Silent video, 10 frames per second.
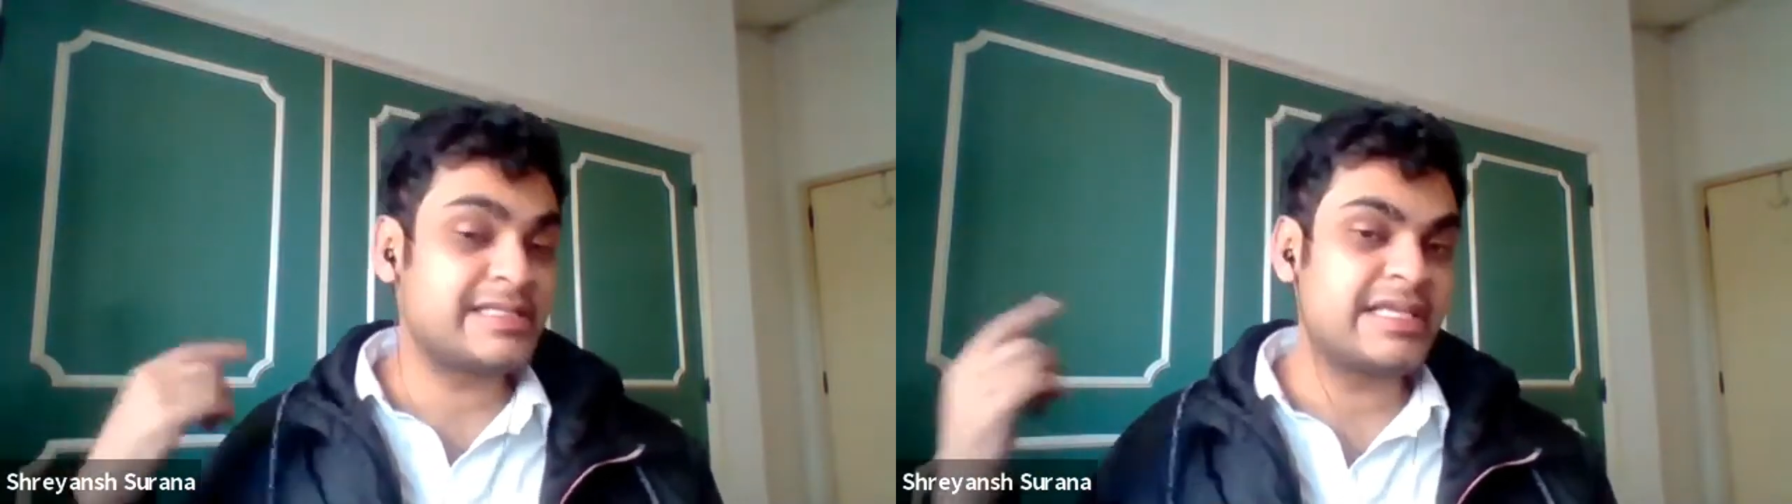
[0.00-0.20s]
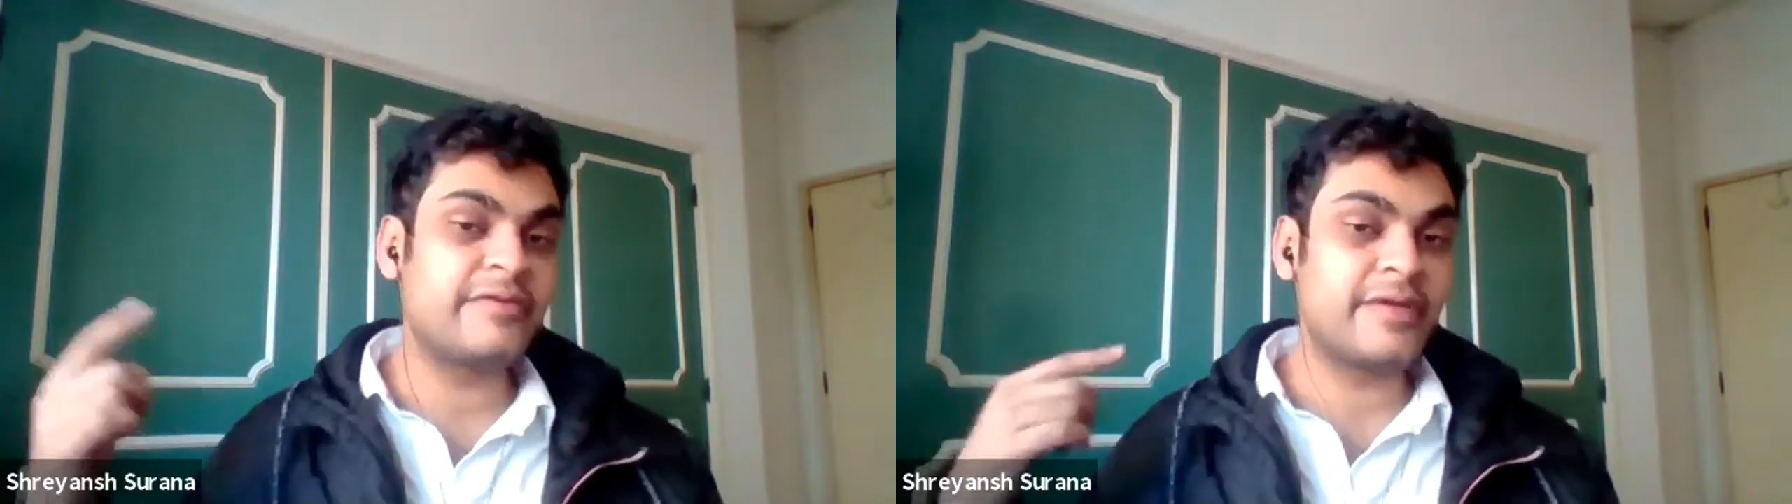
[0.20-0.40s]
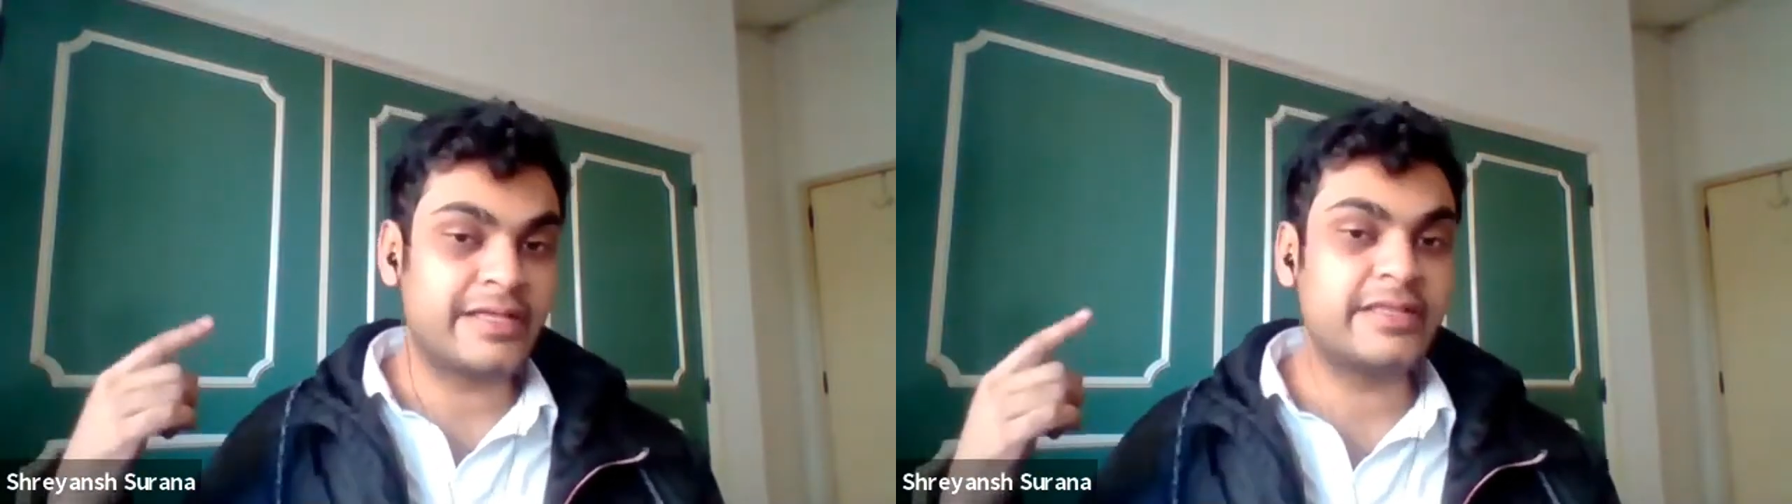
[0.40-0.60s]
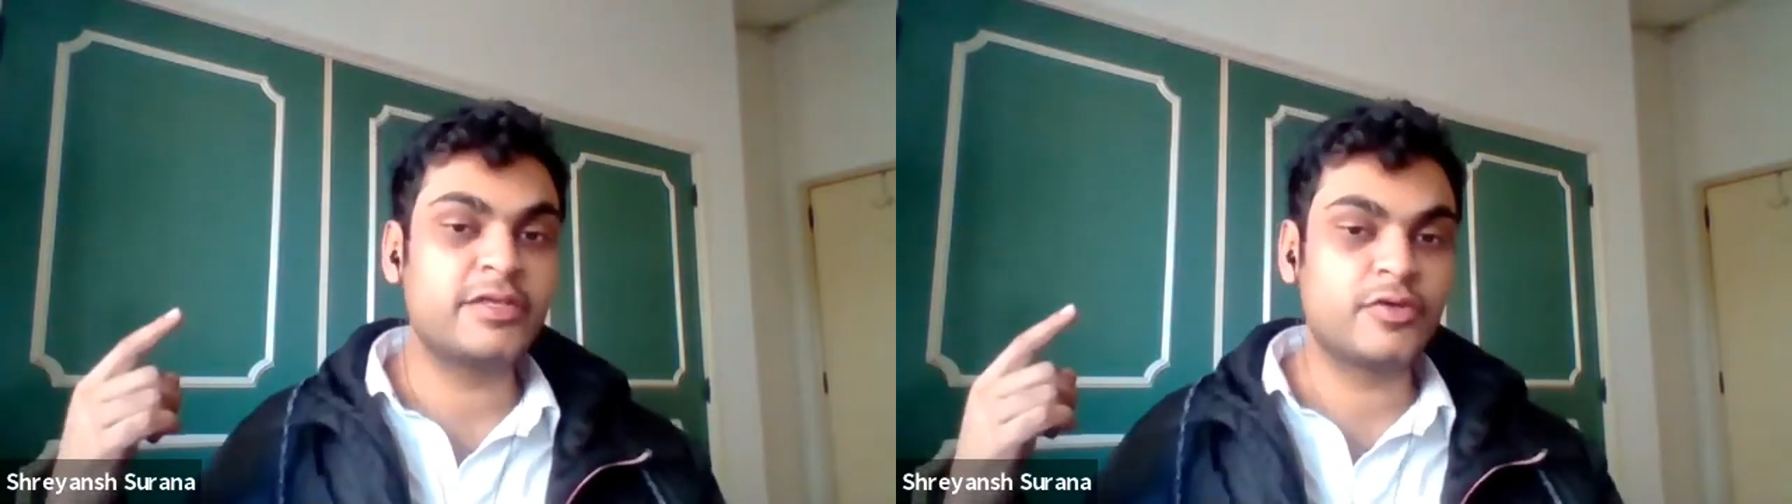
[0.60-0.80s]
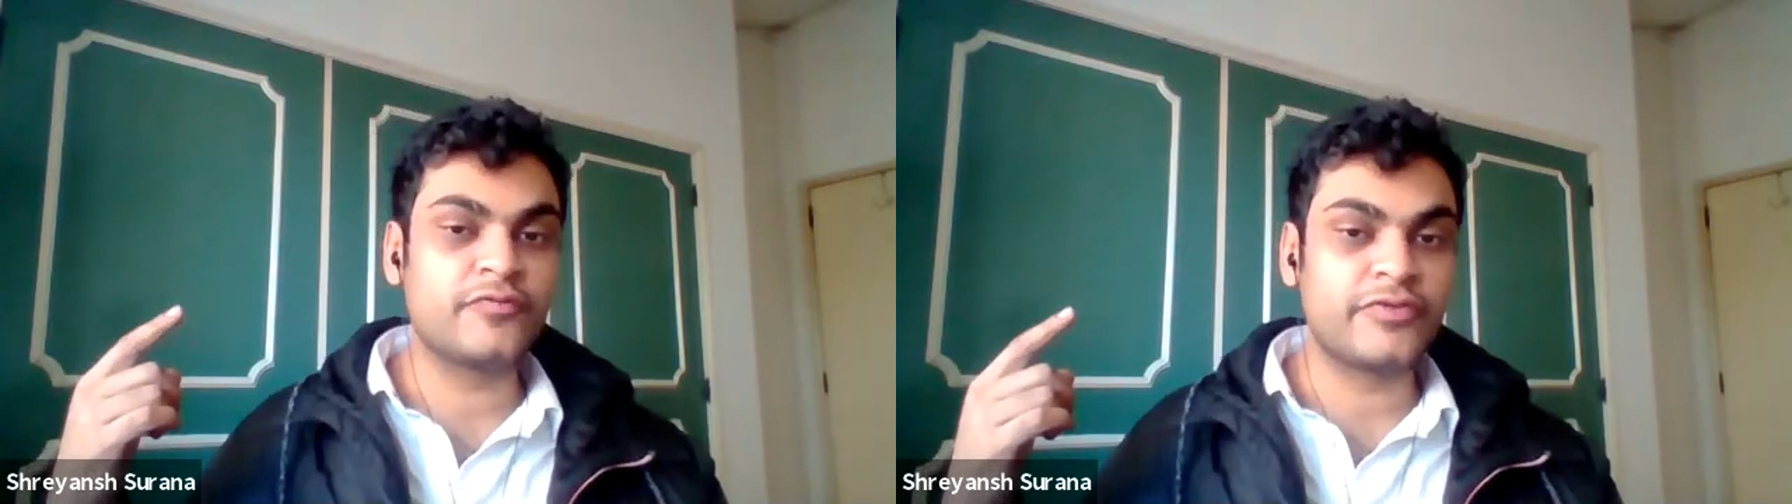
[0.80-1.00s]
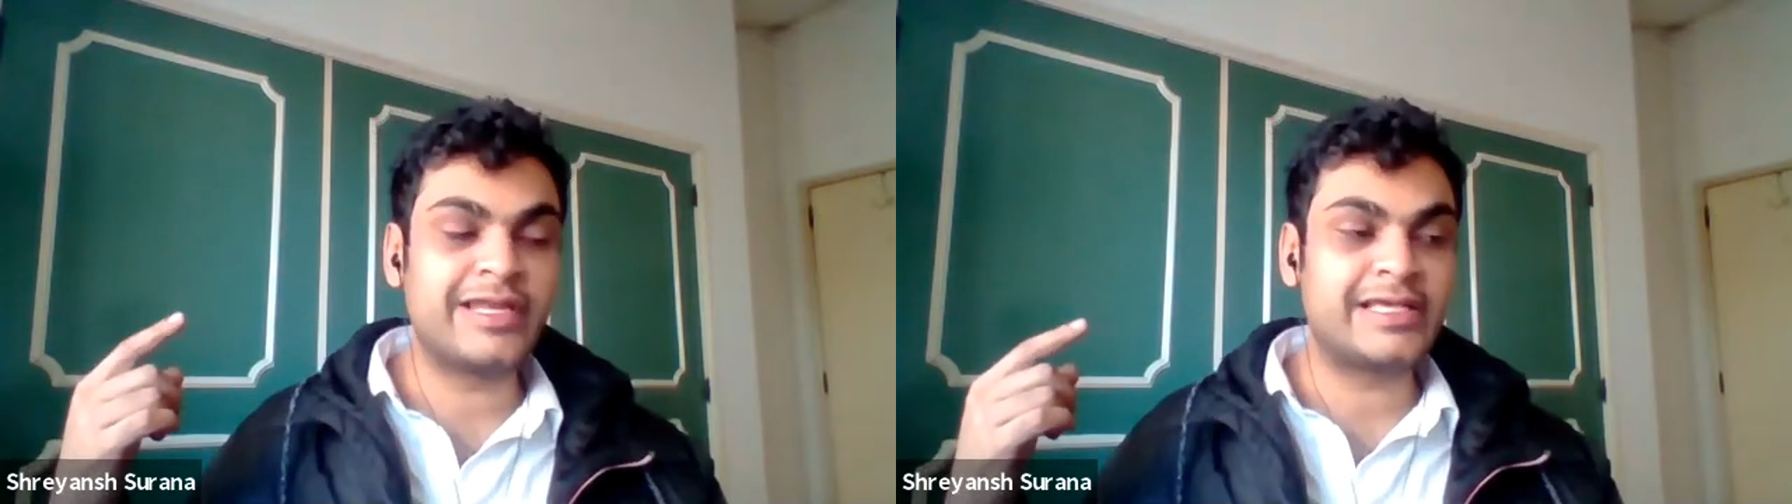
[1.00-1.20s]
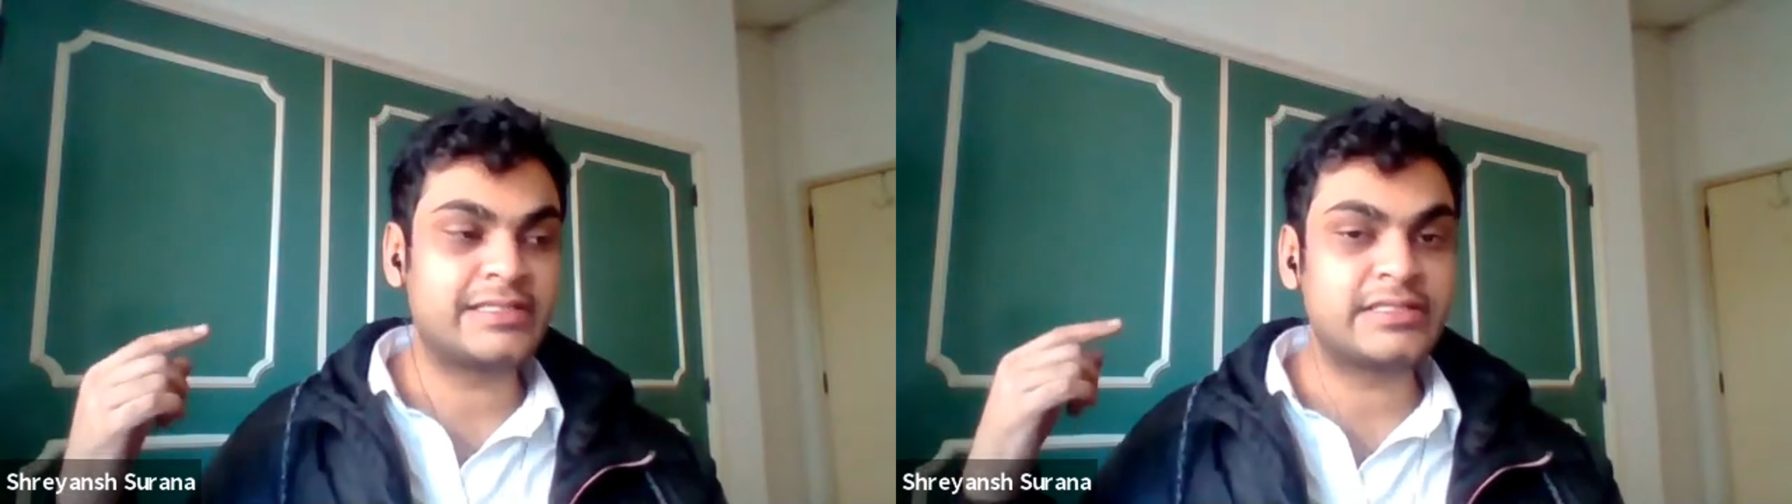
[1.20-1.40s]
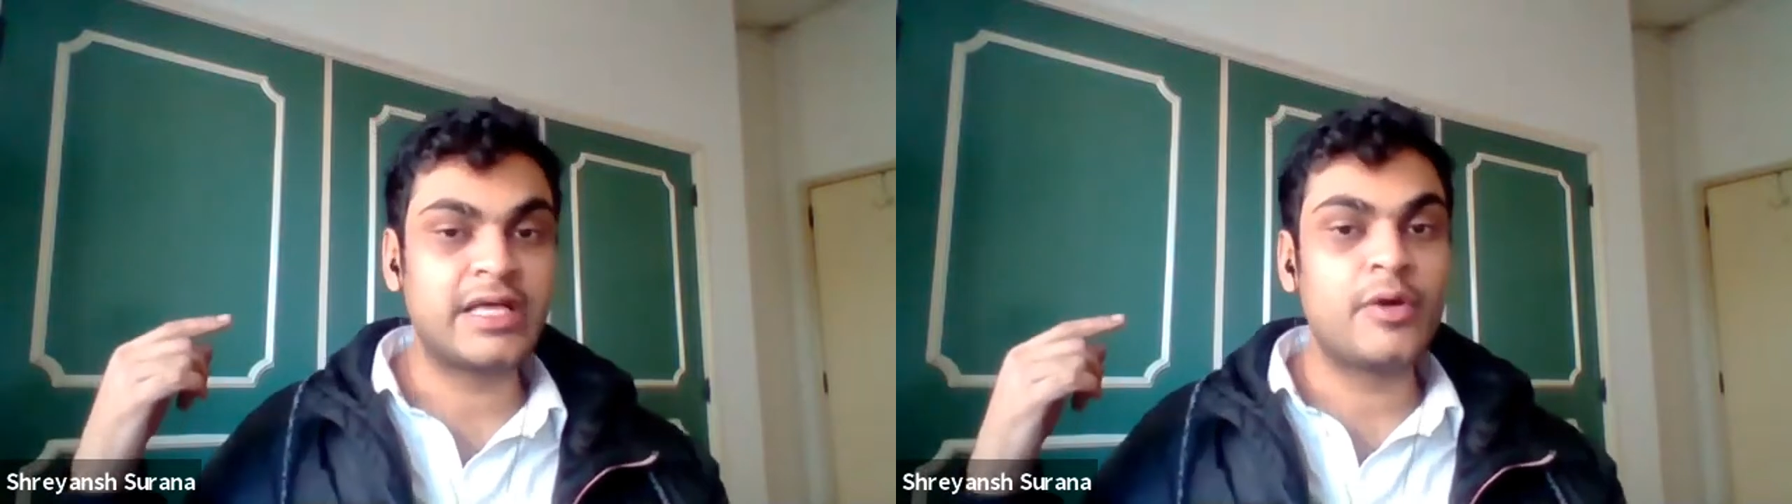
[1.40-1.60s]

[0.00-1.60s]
say, I think you realize this,